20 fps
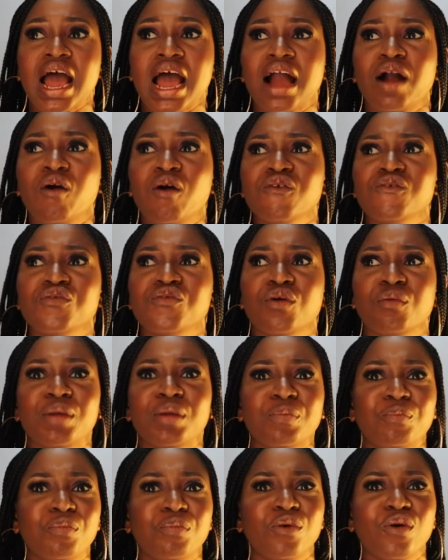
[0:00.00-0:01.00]
I come
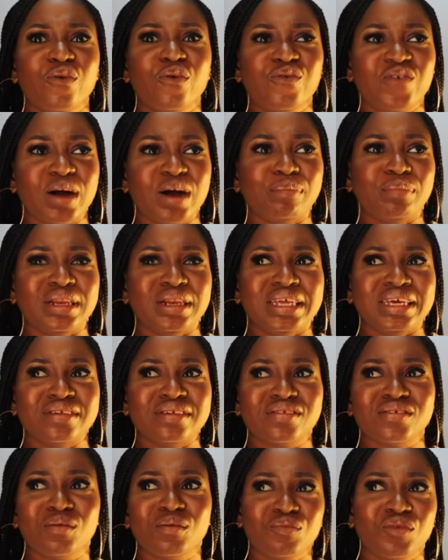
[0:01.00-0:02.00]
from a poor family
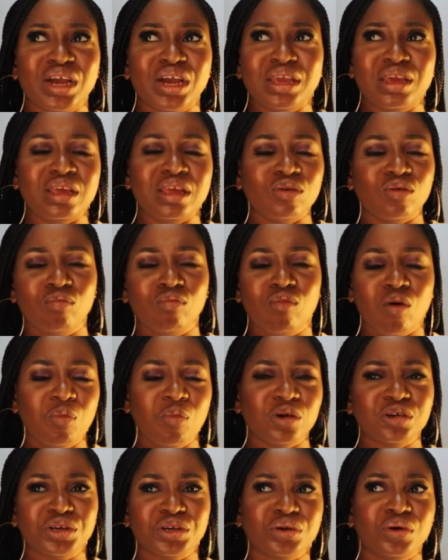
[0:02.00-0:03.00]
somewhere in
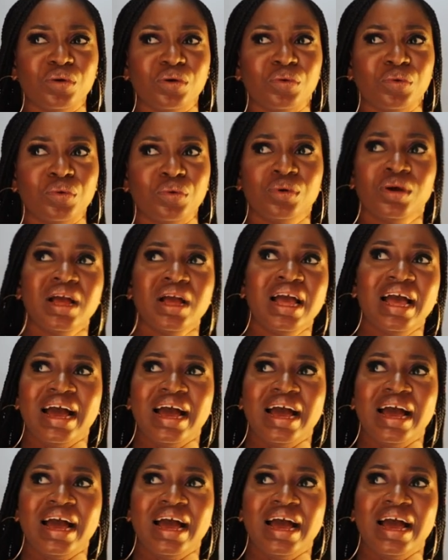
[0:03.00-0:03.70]
Ogbomosho, oh.